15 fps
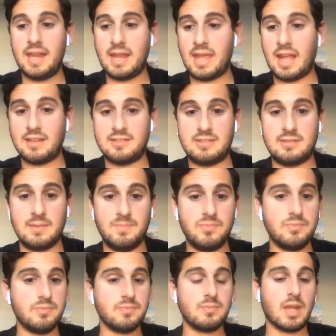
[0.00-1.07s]
and gets
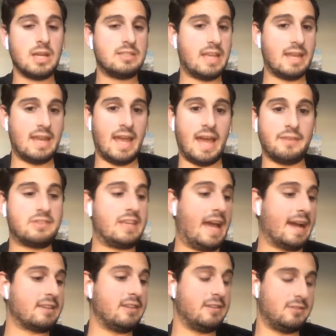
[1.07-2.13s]
10.5
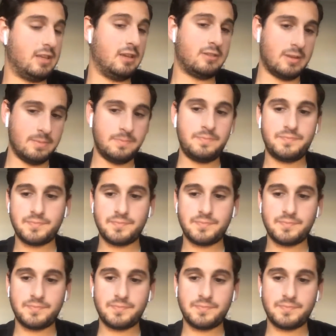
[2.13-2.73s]
sacks in a season,